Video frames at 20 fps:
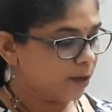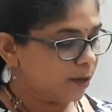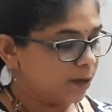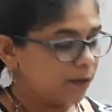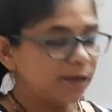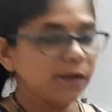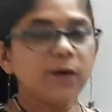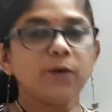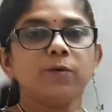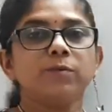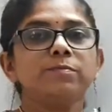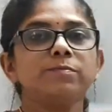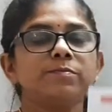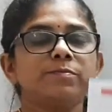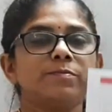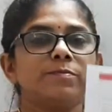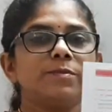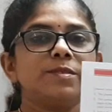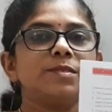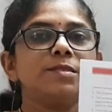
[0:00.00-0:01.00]
Now
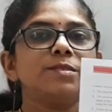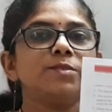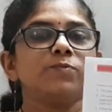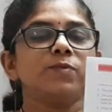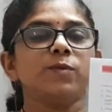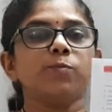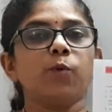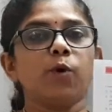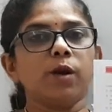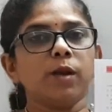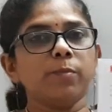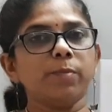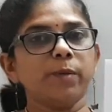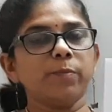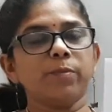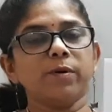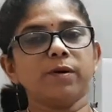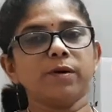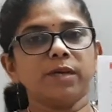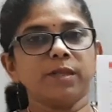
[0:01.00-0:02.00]
this is one model
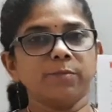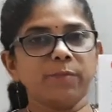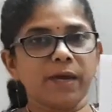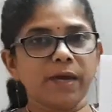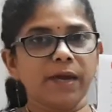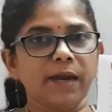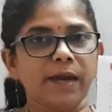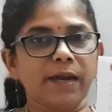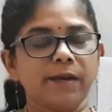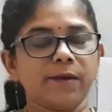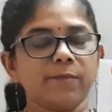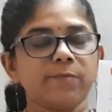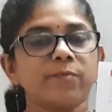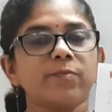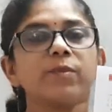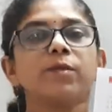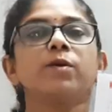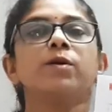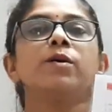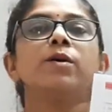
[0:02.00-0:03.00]
paper in my hand.
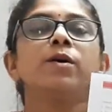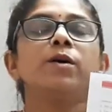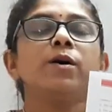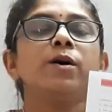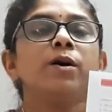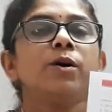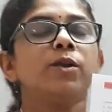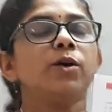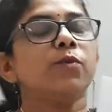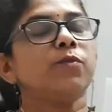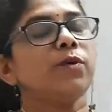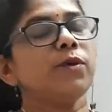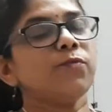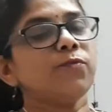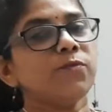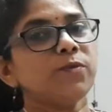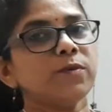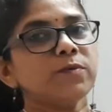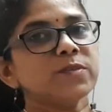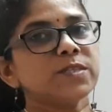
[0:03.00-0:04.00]
Now if
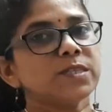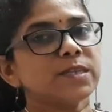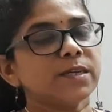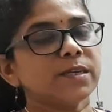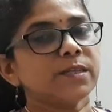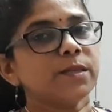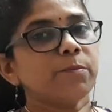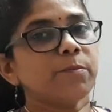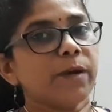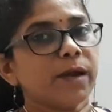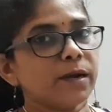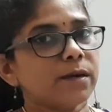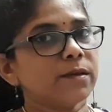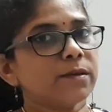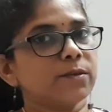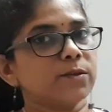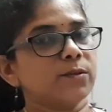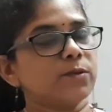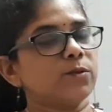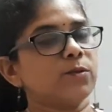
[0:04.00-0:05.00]
you study the
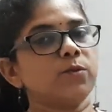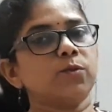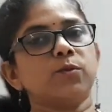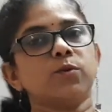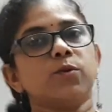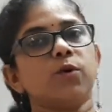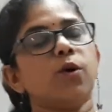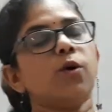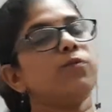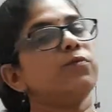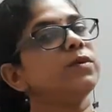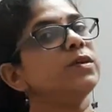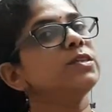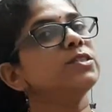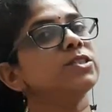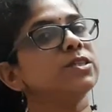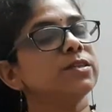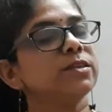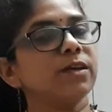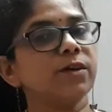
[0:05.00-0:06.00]
pattern of
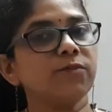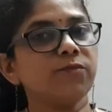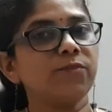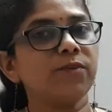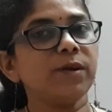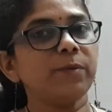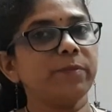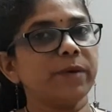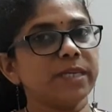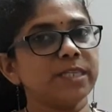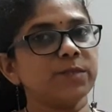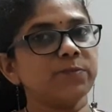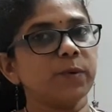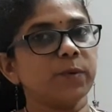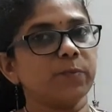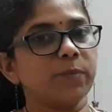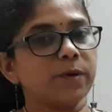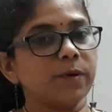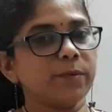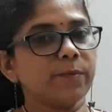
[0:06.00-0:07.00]
each and every maths
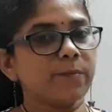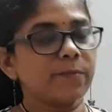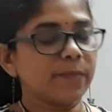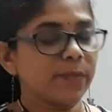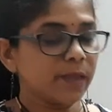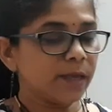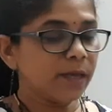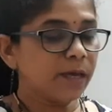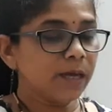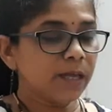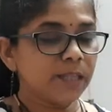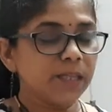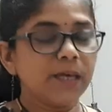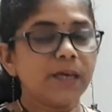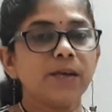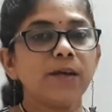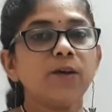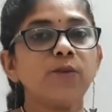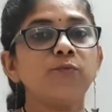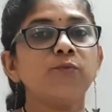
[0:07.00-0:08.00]
paper,
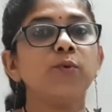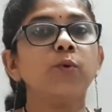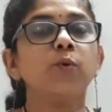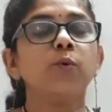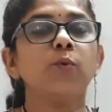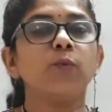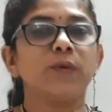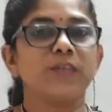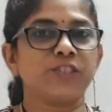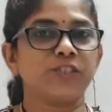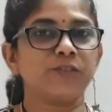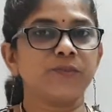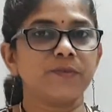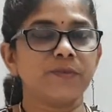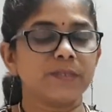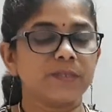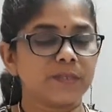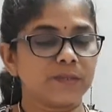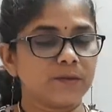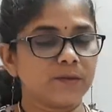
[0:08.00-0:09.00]
there are few
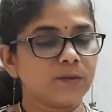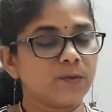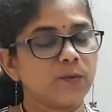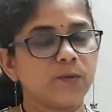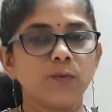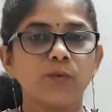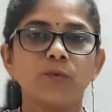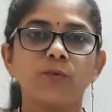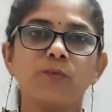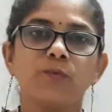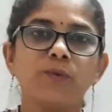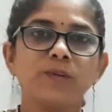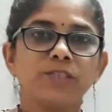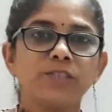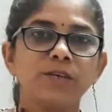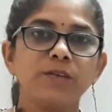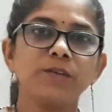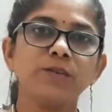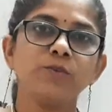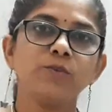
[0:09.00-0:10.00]
questions which
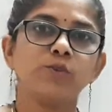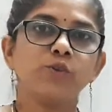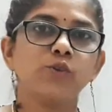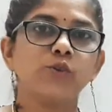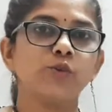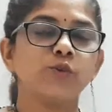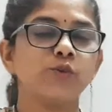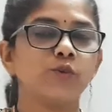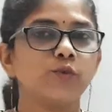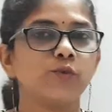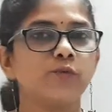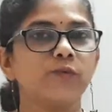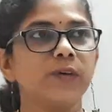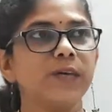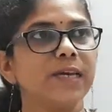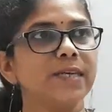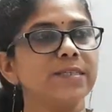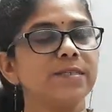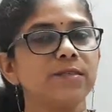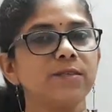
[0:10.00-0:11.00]
are, we
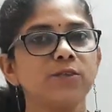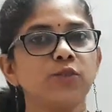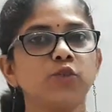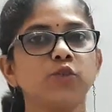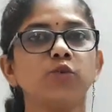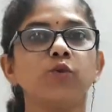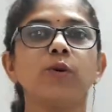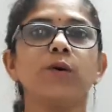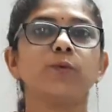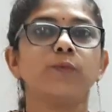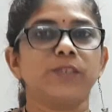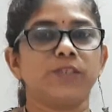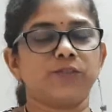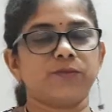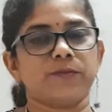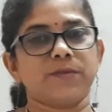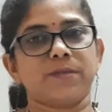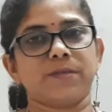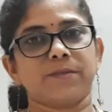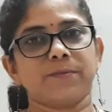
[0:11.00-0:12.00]
can say, sure
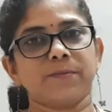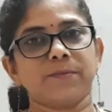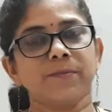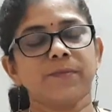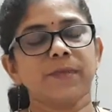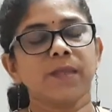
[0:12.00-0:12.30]
questions.